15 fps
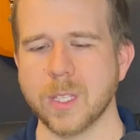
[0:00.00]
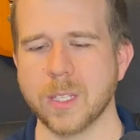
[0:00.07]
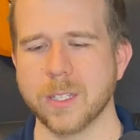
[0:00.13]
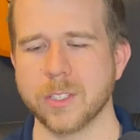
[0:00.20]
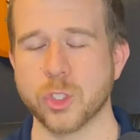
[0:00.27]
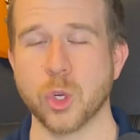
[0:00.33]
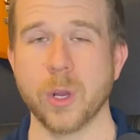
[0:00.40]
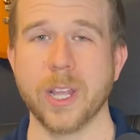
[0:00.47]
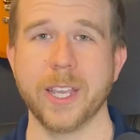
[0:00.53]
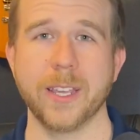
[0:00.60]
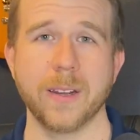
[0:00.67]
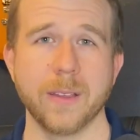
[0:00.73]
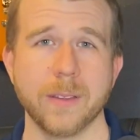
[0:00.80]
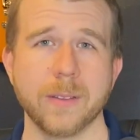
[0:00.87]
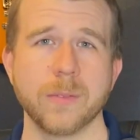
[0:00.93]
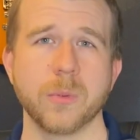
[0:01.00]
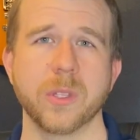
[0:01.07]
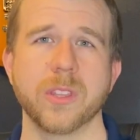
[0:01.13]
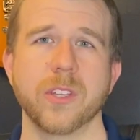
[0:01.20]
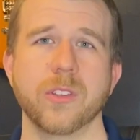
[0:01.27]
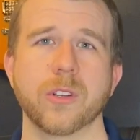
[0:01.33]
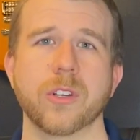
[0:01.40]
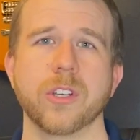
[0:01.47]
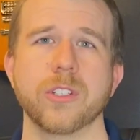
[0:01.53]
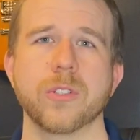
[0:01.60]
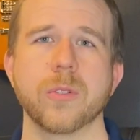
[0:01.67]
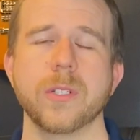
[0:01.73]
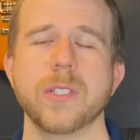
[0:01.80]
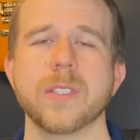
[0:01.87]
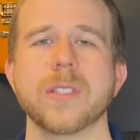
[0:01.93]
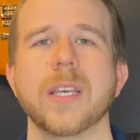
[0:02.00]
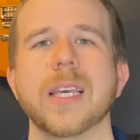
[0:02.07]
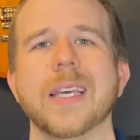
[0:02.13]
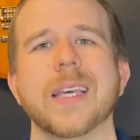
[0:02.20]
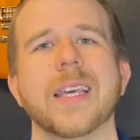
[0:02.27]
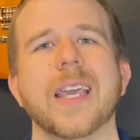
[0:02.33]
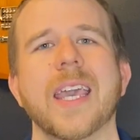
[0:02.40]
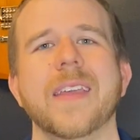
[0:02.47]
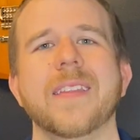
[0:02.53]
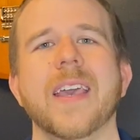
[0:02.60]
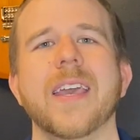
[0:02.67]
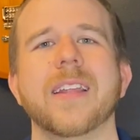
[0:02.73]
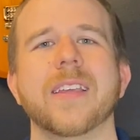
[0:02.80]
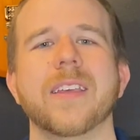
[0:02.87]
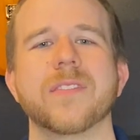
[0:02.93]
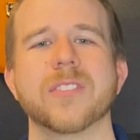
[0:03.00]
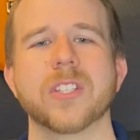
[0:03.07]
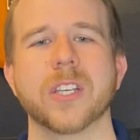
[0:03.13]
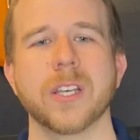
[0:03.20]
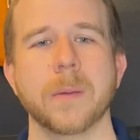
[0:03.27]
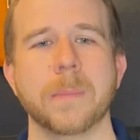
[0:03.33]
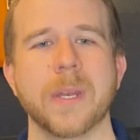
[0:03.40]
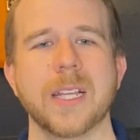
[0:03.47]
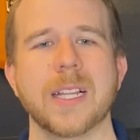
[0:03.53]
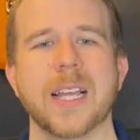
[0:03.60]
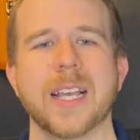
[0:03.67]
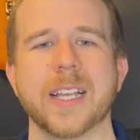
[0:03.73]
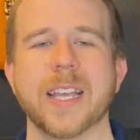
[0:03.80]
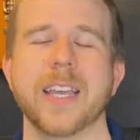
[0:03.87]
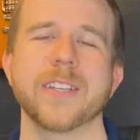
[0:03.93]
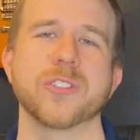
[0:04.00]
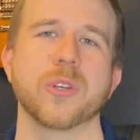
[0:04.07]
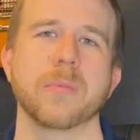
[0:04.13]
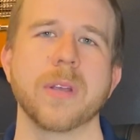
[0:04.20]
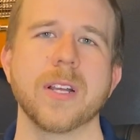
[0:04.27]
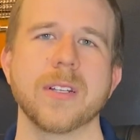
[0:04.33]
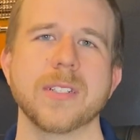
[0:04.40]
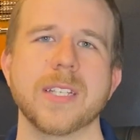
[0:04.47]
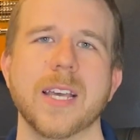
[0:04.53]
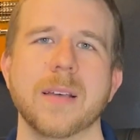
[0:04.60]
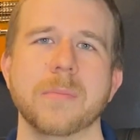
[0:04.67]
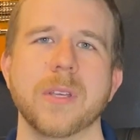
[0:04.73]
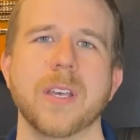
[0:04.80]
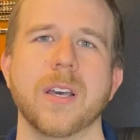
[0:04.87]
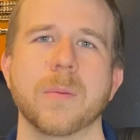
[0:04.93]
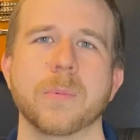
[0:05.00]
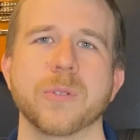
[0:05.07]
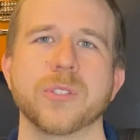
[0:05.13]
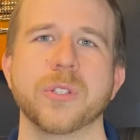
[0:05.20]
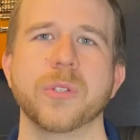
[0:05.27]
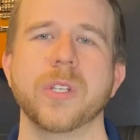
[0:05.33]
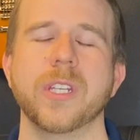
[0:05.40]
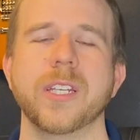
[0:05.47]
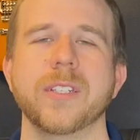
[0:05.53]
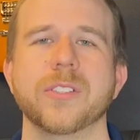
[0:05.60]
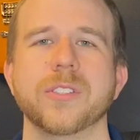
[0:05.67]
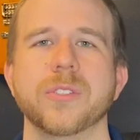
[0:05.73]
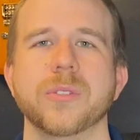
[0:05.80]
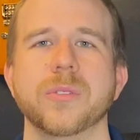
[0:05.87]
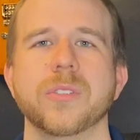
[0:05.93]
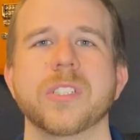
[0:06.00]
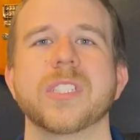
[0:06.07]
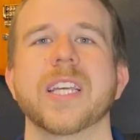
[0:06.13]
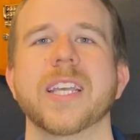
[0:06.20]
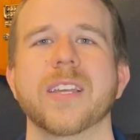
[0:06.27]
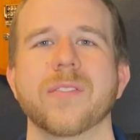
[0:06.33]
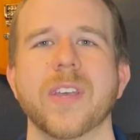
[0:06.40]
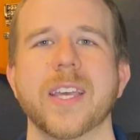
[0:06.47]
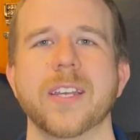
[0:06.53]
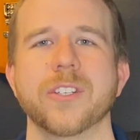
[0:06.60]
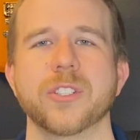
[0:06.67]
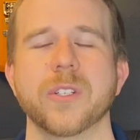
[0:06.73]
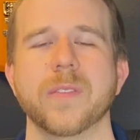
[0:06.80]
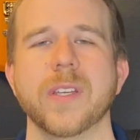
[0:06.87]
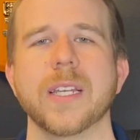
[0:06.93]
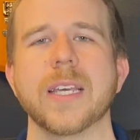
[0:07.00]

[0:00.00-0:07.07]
trade with other countries, and that gives a company like Castor Maritime the opportunity to take advantage of it.